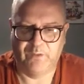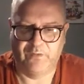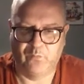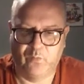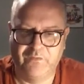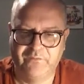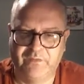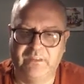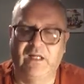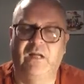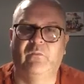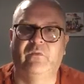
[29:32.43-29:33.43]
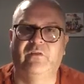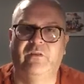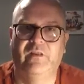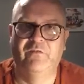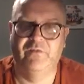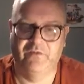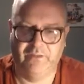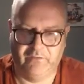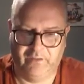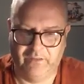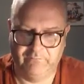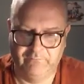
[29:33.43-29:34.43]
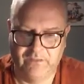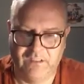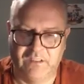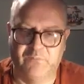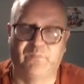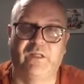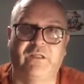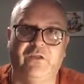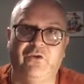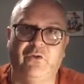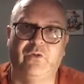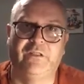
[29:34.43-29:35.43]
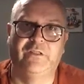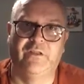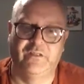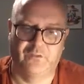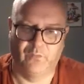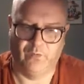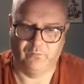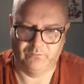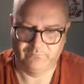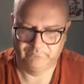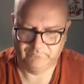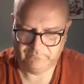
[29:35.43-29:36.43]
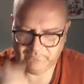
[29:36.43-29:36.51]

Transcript: but the one thing I will never regret is bringing you into this world.